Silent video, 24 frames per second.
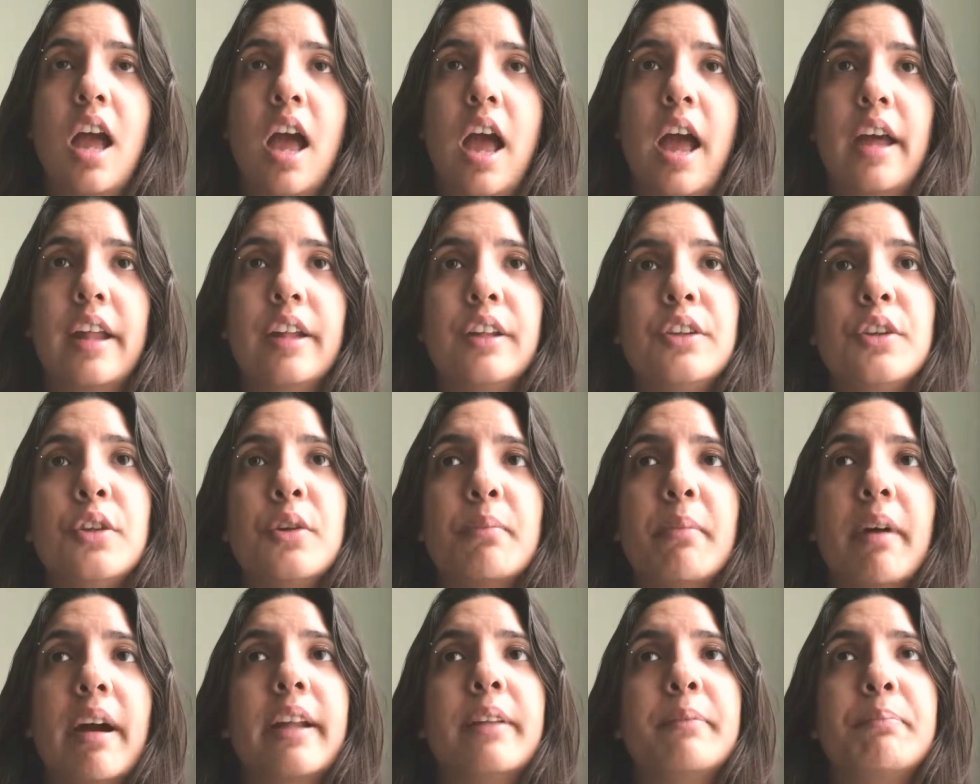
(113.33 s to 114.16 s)
And you
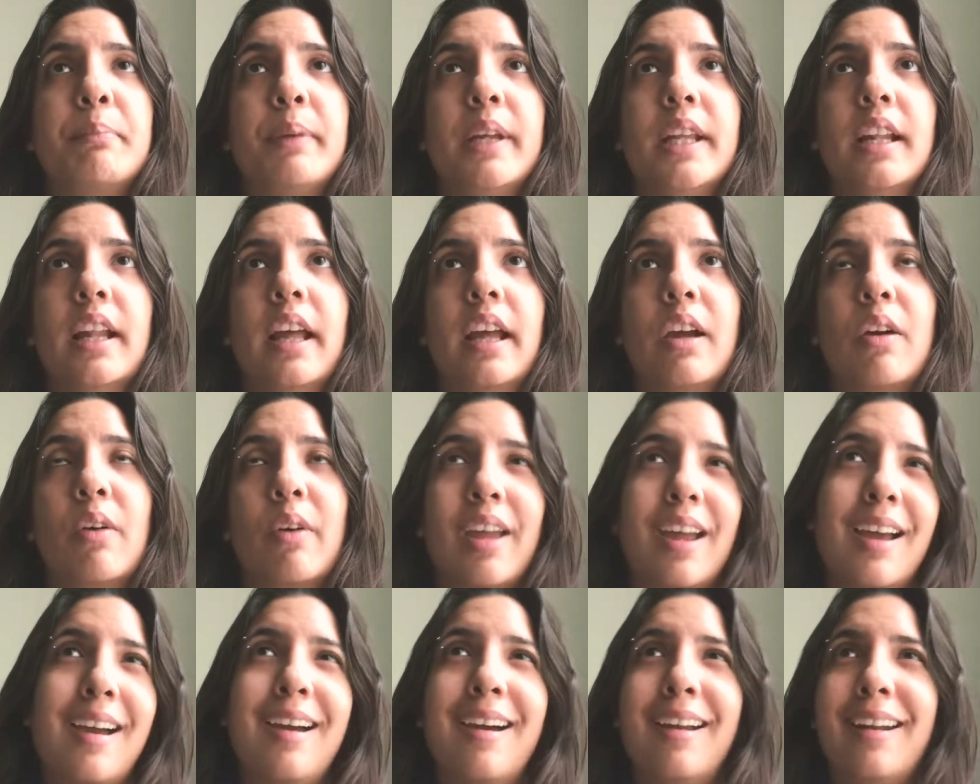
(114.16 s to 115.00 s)
might be like,
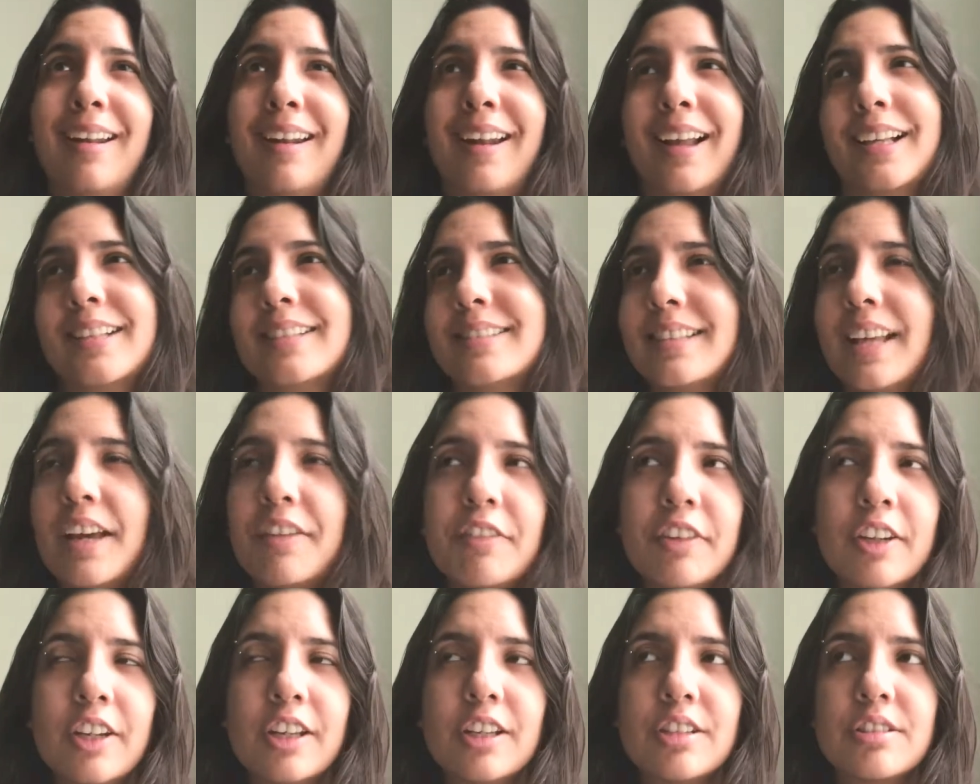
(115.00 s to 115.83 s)
okay, I had it like
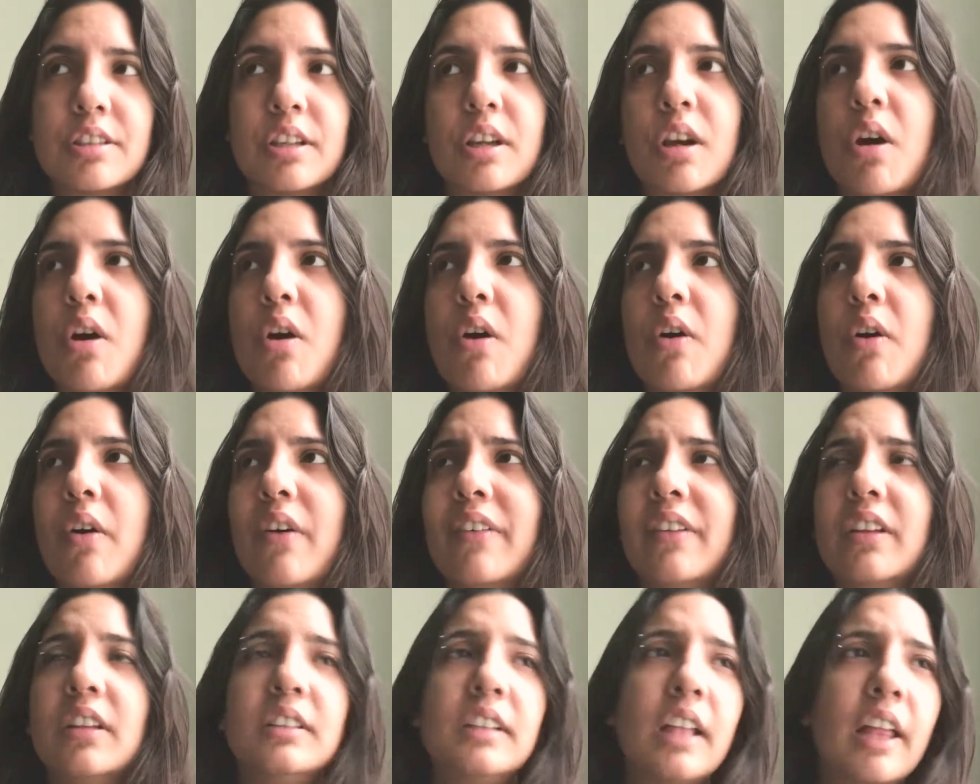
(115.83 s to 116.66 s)
7 years
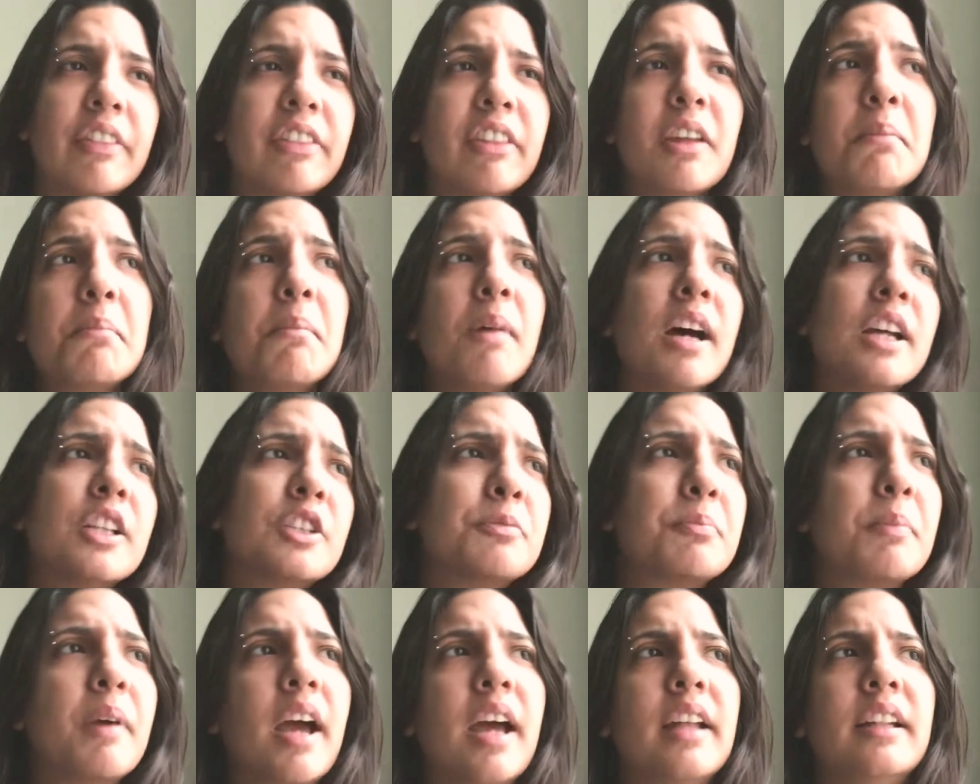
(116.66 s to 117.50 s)
ago. Nothing
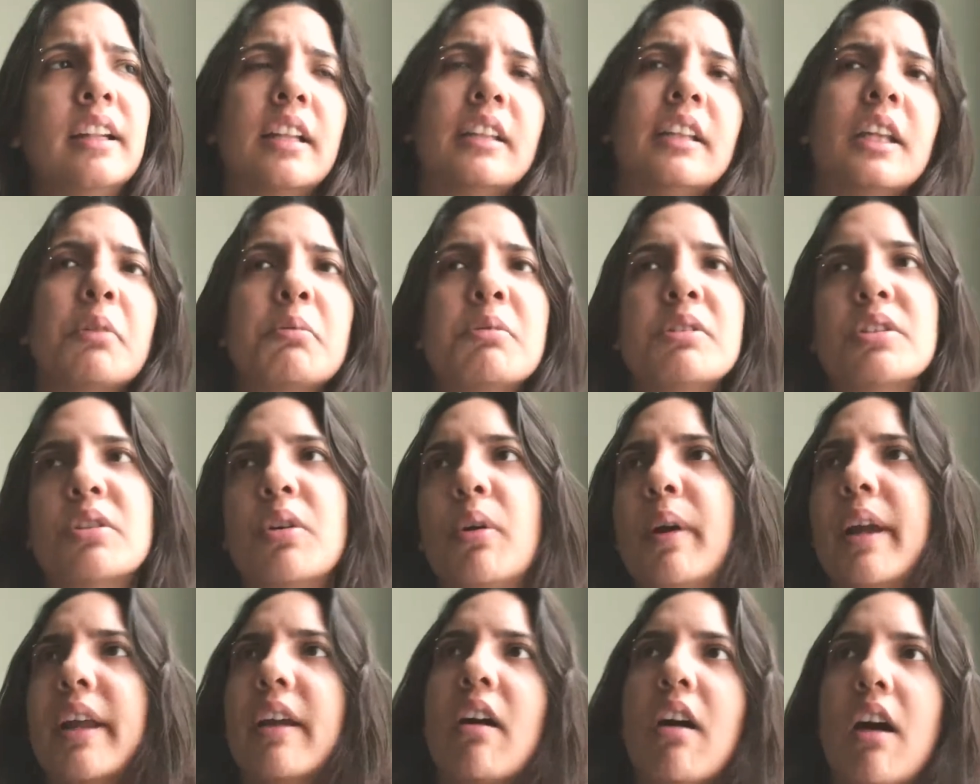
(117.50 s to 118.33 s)
much, man. Nothing was
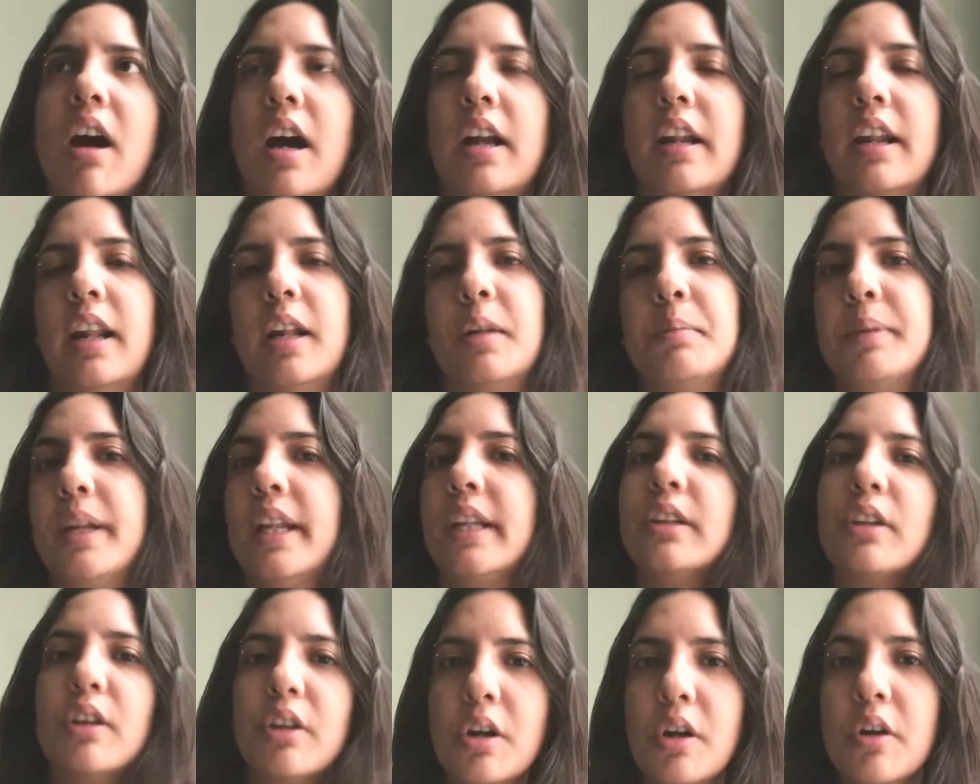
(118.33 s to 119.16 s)
going on. And I'll be
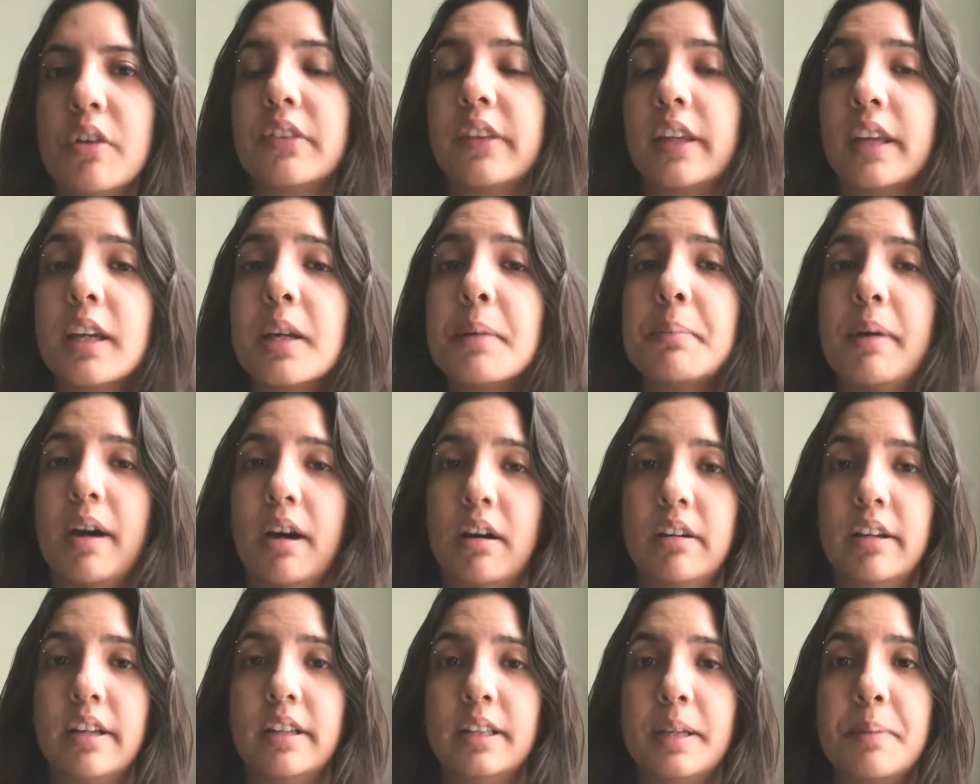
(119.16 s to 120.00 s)
like, no, think
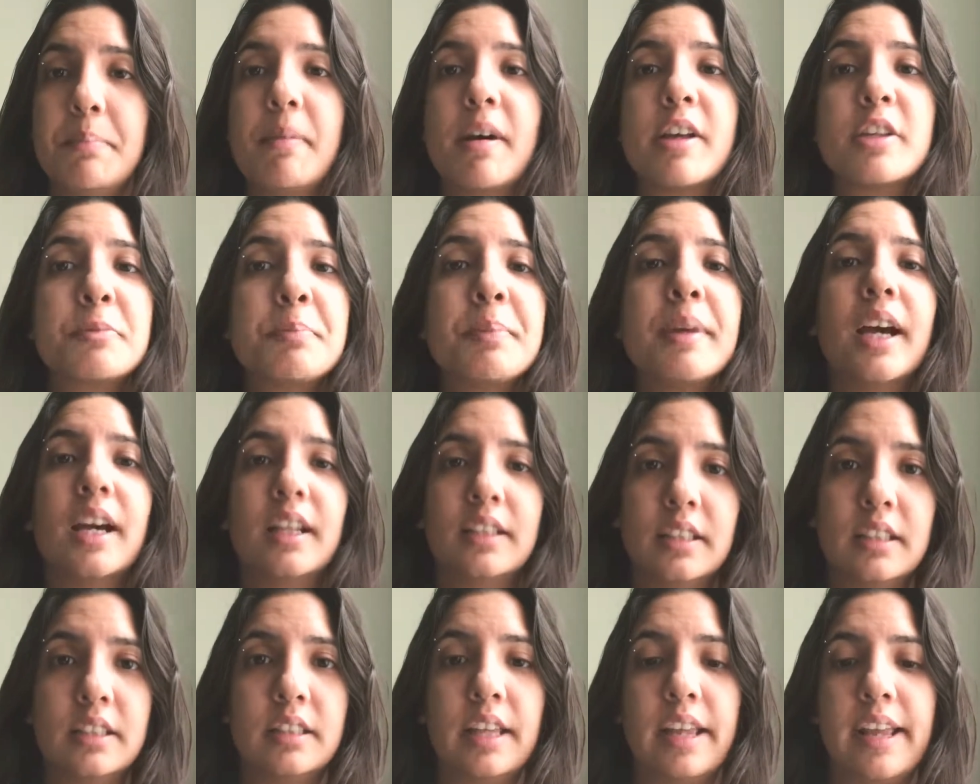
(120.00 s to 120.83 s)
about it. There must be
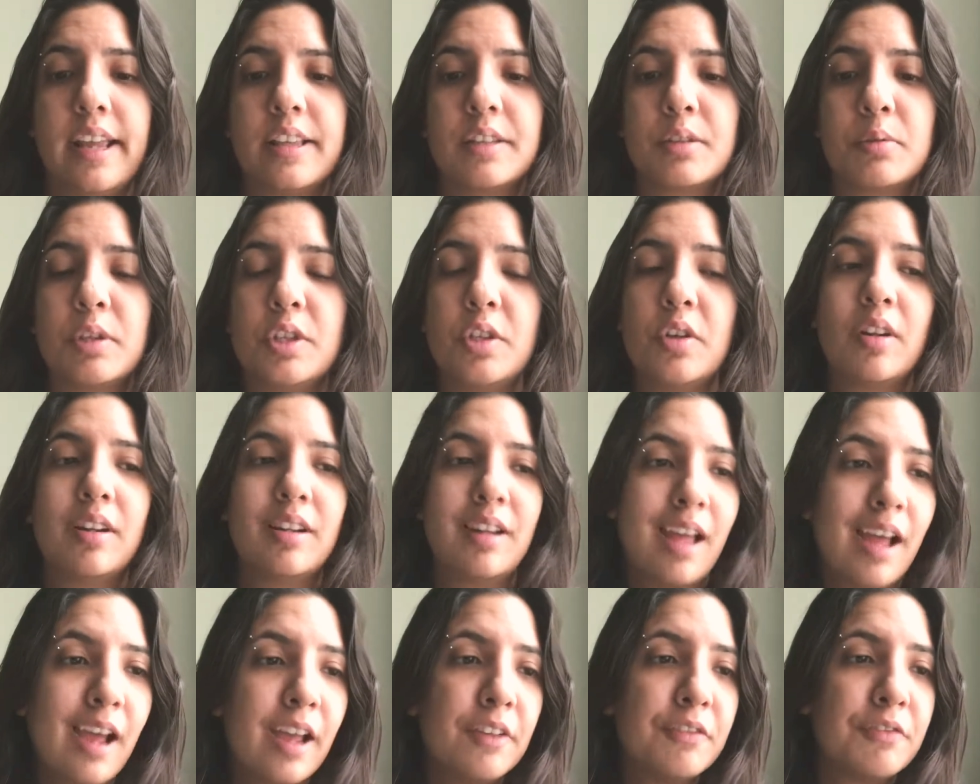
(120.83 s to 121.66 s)
other things in your
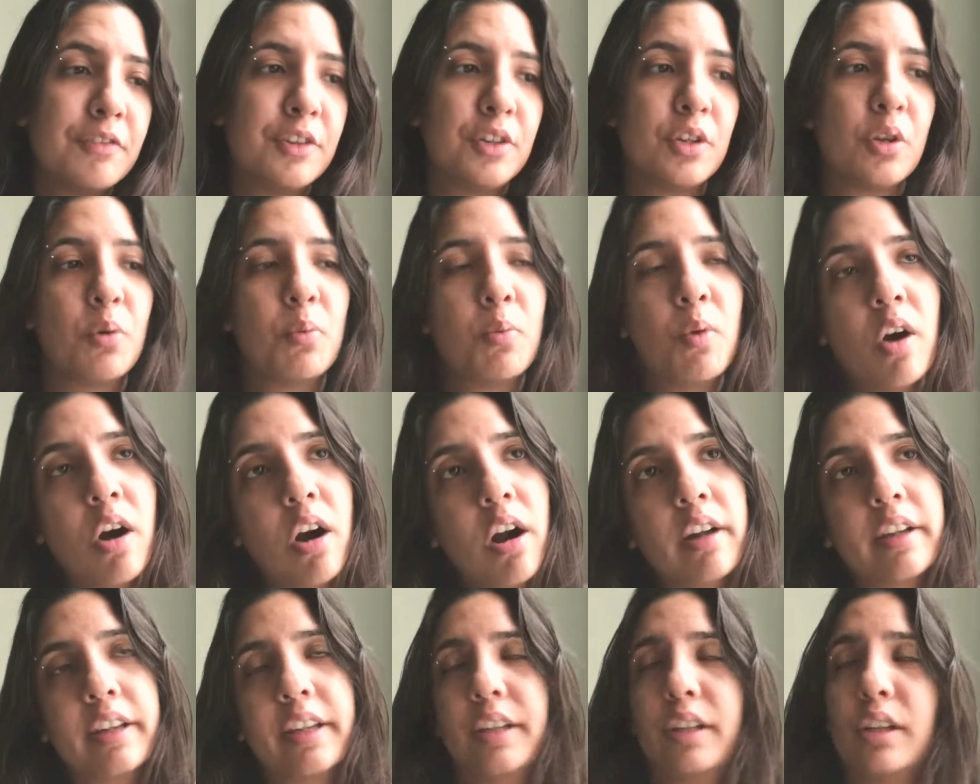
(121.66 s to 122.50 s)
life, in your
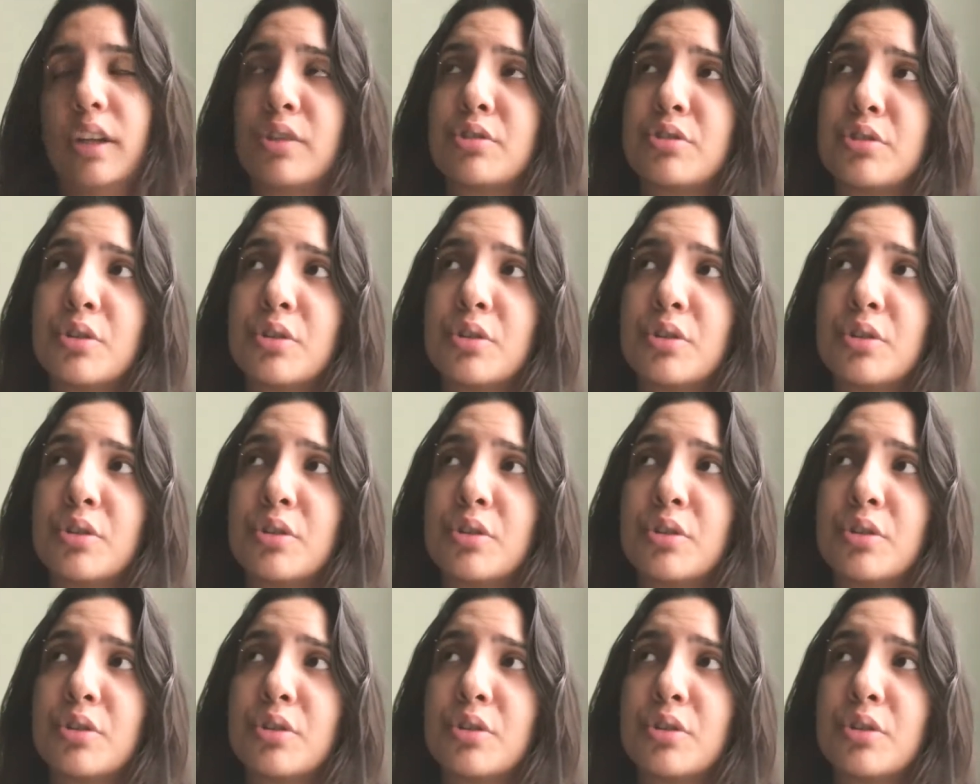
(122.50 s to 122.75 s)
work, in your